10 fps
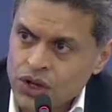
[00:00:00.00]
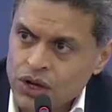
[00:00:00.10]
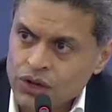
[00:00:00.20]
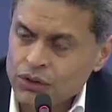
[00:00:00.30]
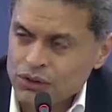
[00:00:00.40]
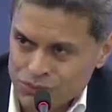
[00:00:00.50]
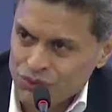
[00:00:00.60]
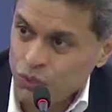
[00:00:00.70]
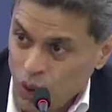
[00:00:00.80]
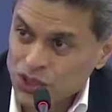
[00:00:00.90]
Uh,
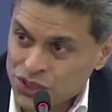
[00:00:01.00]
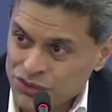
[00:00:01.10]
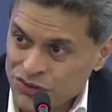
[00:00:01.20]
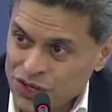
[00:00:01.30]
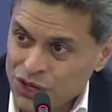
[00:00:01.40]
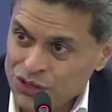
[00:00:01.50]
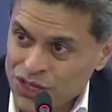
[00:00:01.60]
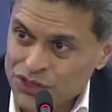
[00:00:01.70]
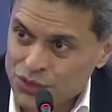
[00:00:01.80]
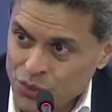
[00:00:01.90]
you've watched the videos,
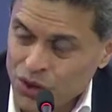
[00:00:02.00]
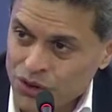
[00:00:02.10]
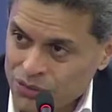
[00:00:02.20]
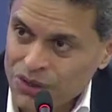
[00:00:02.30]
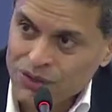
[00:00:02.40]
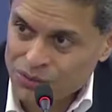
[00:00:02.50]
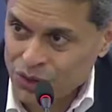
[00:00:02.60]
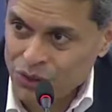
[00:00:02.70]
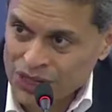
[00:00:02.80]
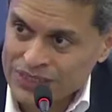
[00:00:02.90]
as it were. You
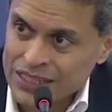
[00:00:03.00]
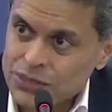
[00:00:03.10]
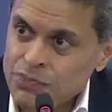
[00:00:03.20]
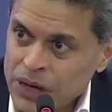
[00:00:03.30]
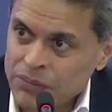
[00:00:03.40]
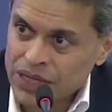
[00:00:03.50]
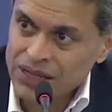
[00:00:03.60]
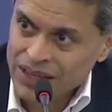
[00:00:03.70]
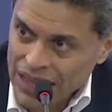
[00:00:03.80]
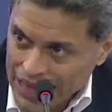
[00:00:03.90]
know, let's say it's
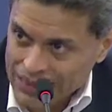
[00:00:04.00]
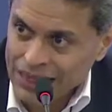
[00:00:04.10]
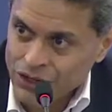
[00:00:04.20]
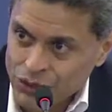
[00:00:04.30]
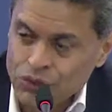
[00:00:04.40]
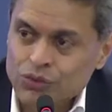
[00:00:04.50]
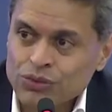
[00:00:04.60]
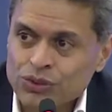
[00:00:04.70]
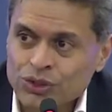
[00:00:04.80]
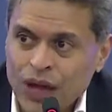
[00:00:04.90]
plumbing, and then you
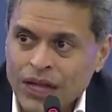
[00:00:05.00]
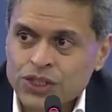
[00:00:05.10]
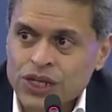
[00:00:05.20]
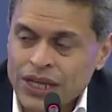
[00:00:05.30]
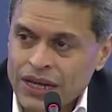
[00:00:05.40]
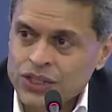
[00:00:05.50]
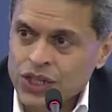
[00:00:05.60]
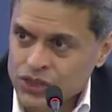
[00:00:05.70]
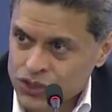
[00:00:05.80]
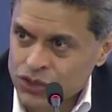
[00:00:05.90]
you actually get a
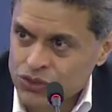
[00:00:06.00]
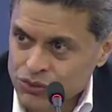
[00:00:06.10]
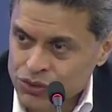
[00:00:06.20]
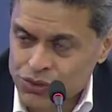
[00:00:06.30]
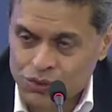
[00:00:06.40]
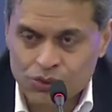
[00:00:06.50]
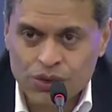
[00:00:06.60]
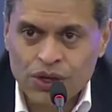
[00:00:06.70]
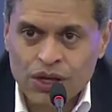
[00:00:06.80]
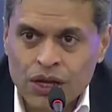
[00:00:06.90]
chance to to
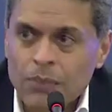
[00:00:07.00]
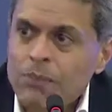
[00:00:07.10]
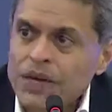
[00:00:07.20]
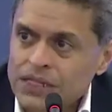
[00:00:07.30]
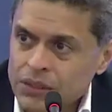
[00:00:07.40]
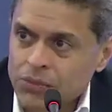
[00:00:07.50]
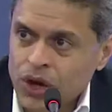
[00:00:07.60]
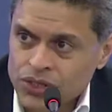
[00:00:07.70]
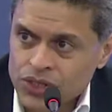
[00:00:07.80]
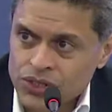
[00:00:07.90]
complete the
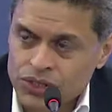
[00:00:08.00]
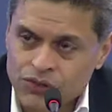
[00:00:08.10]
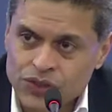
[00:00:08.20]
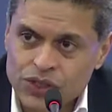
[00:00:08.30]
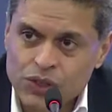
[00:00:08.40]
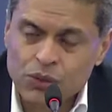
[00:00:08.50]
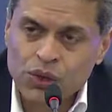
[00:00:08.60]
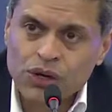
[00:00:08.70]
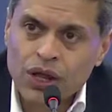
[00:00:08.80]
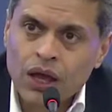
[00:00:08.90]
process in the physical
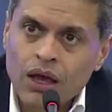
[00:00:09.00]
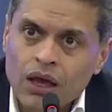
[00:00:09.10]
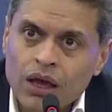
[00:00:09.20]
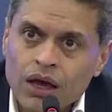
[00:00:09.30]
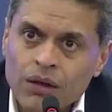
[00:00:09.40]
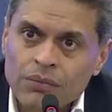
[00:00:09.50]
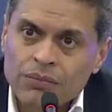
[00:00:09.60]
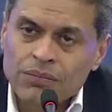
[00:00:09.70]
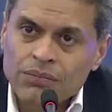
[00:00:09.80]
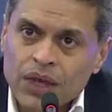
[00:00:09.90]
world.
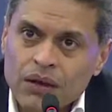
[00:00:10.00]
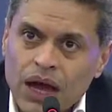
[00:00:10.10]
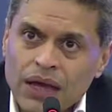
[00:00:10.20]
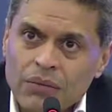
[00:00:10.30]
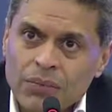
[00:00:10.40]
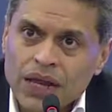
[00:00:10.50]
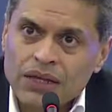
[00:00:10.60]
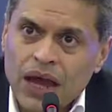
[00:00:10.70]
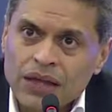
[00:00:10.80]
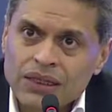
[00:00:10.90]
Um, I, but I,
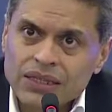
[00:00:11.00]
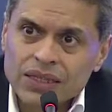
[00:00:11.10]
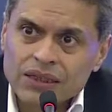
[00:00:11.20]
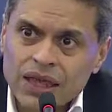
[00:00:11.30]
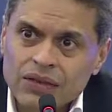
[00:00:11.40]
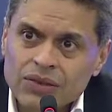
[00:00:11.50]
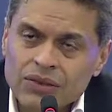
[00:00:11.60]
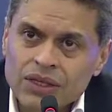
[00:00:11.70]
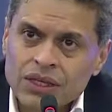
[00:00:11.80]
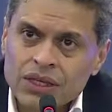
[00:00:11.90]
I think that the,
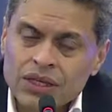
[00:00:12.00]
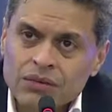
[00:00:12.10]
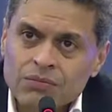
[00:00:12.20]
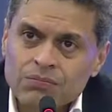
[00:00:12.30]
the